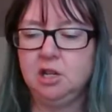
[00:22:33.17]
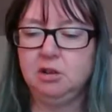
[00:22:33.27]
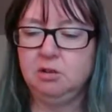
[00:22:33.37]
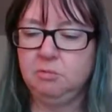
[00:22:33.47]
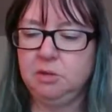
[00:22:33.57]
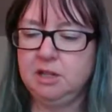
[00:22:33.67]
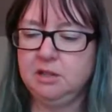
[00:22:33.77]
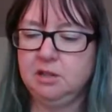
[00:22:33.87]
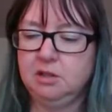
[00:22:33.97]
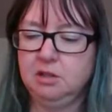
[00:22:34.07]
Don't be
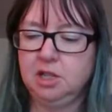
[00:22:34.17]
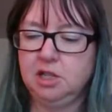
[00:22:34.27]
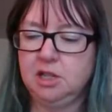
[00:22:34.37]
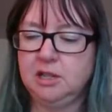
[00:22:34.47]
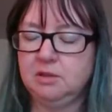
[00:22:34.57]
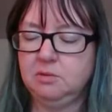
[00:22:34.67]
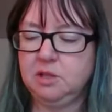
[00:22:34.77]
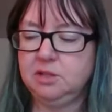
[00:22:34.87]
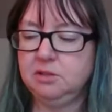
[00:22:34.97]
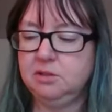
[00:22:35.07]
discouraged as a
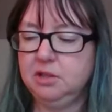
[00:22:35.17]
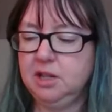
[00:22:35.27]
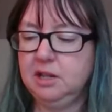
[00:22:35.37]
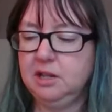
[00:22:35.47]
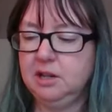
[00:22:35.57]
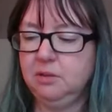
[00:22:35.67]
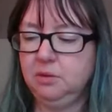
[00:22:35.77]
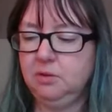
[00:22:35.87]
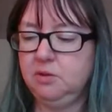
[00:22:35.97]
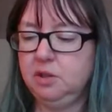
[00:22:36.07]
result of
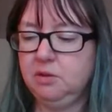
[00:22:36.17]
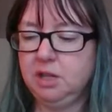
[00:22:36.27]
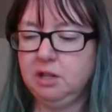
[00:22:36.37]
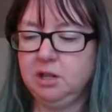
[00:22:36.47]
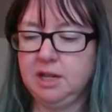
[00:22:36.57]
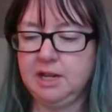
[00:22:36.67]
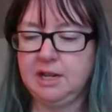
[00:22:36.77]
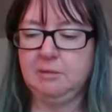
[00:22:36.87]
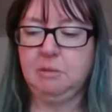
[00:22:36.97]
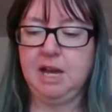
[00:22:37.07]
reviewing your
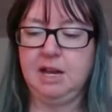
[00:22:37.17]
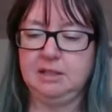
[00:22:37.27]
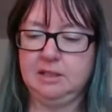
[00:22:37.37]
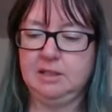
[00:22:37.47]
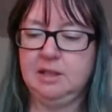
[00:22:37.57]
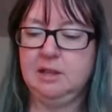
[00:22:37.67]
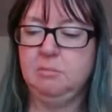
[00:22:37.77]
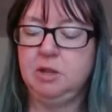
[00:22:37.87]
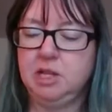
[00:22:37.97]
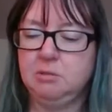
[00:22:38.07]
dieting past.
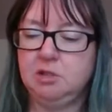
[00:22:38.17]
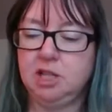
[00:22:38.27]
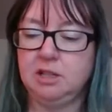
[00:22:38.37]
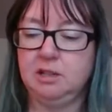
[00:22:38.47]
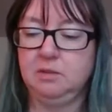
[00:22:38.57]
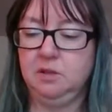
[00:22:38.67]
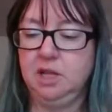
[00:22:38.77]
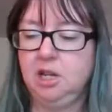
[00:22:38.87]
Be objective.